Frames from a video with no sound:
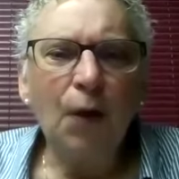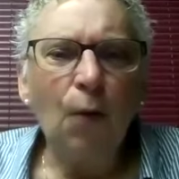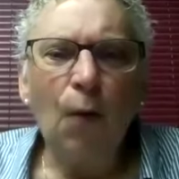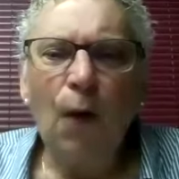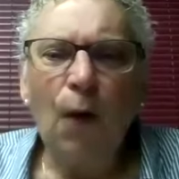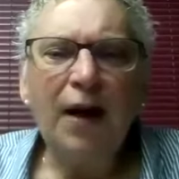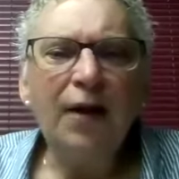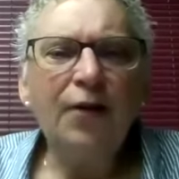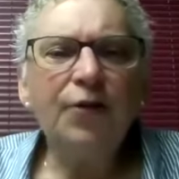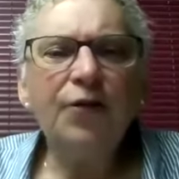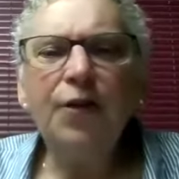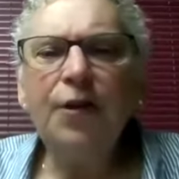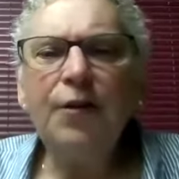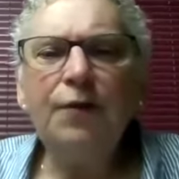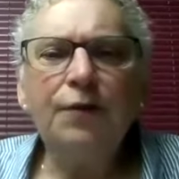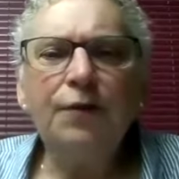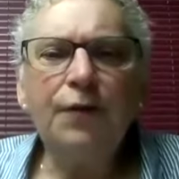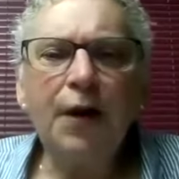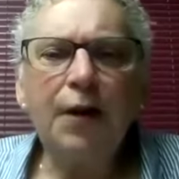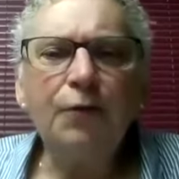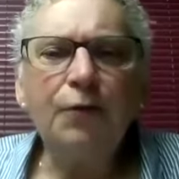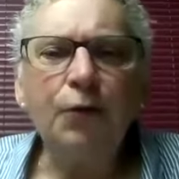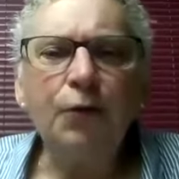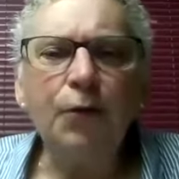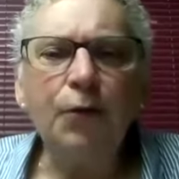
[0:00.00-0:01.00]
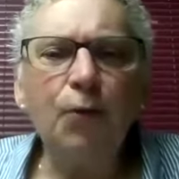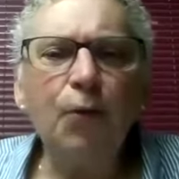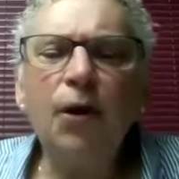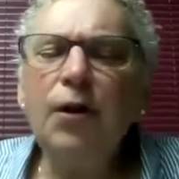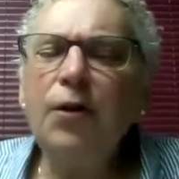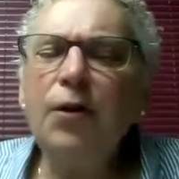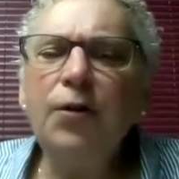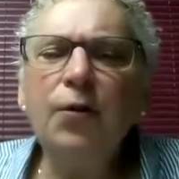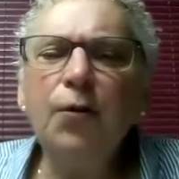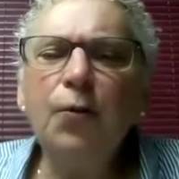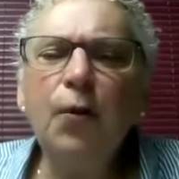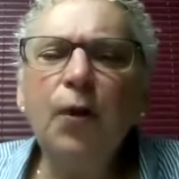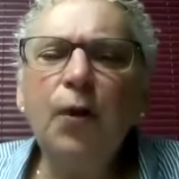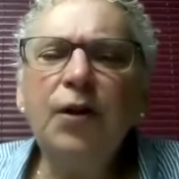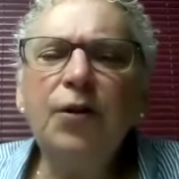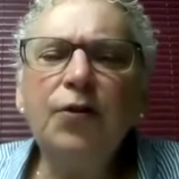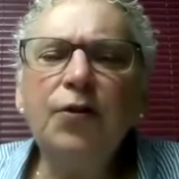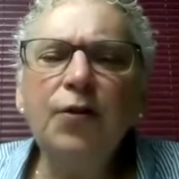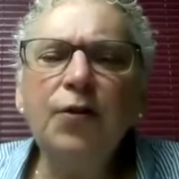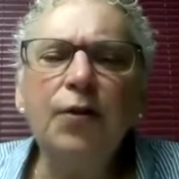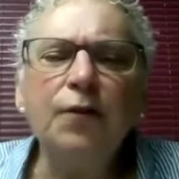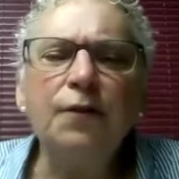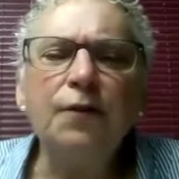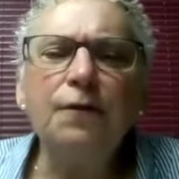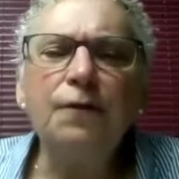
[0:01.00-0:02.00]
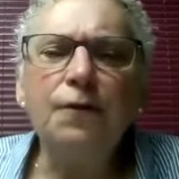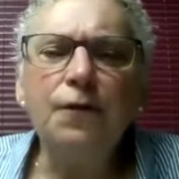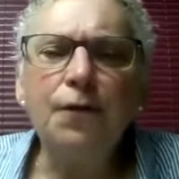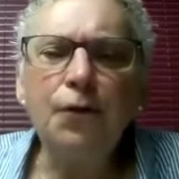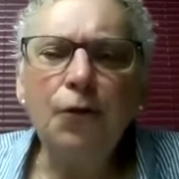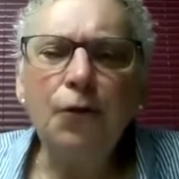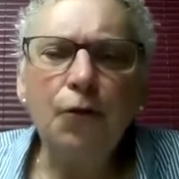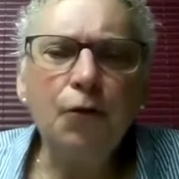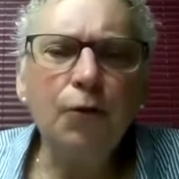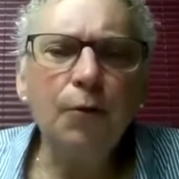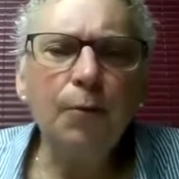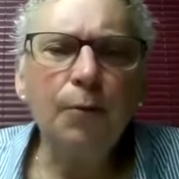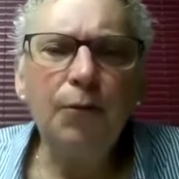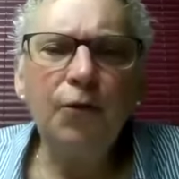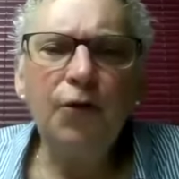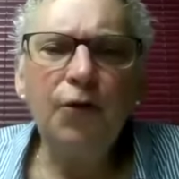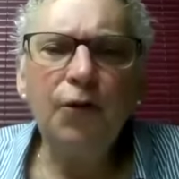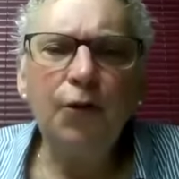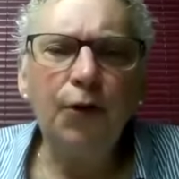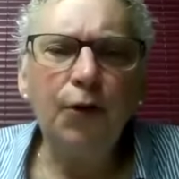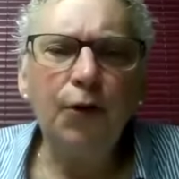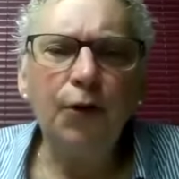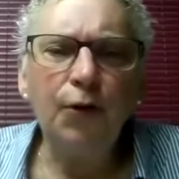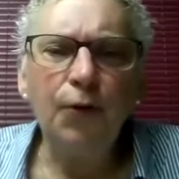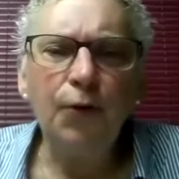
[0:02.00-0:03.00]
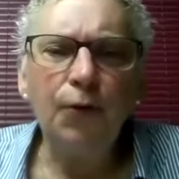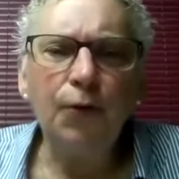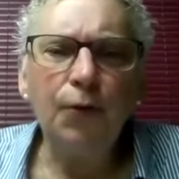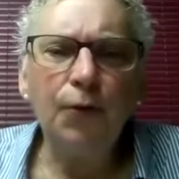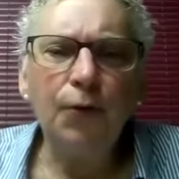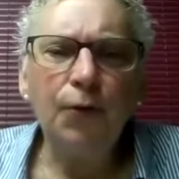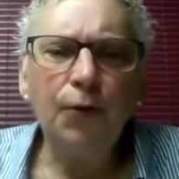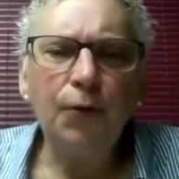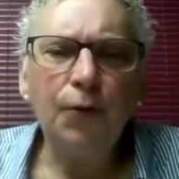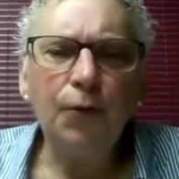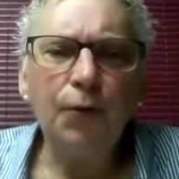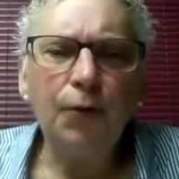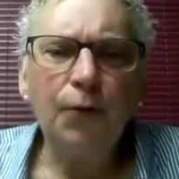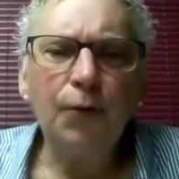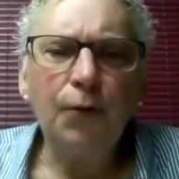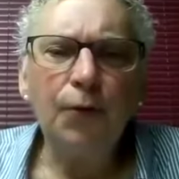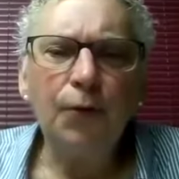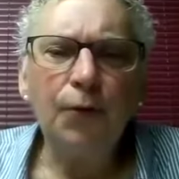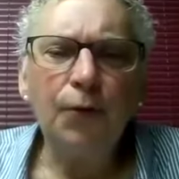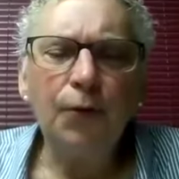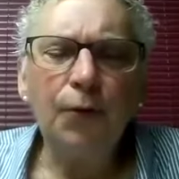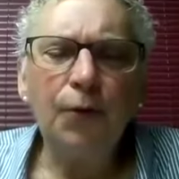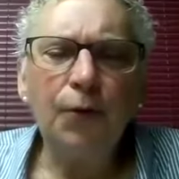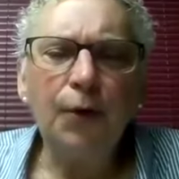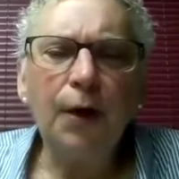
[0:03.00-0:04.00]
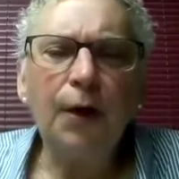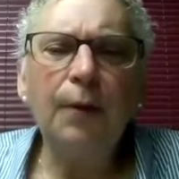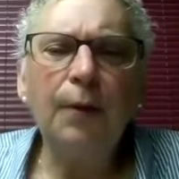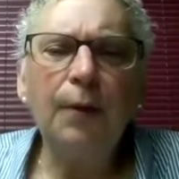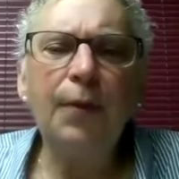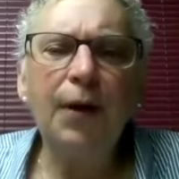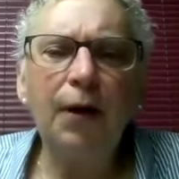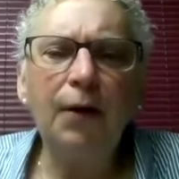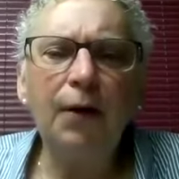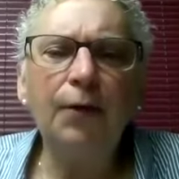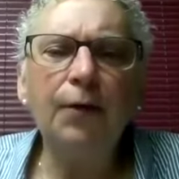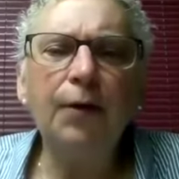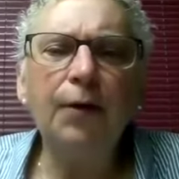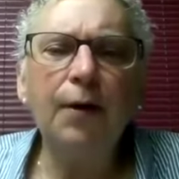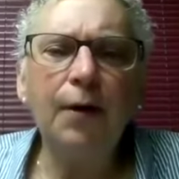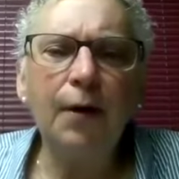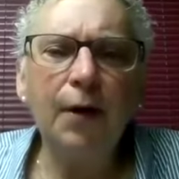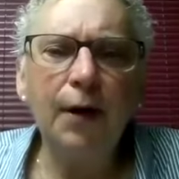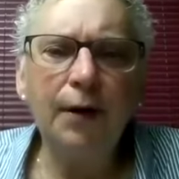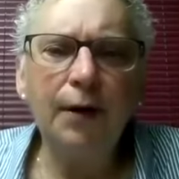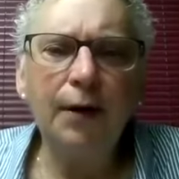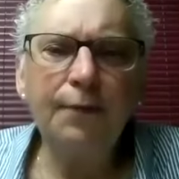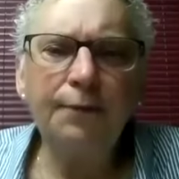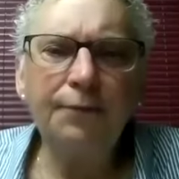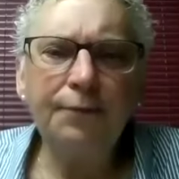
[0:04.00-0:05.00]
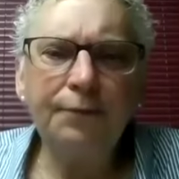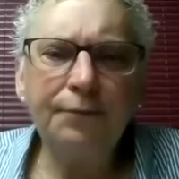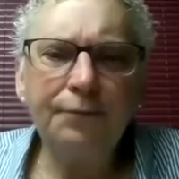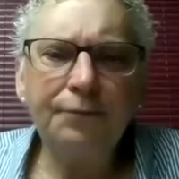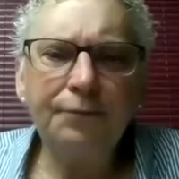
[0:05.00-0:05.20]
Why is it a favorite? What does it affirm to you about God?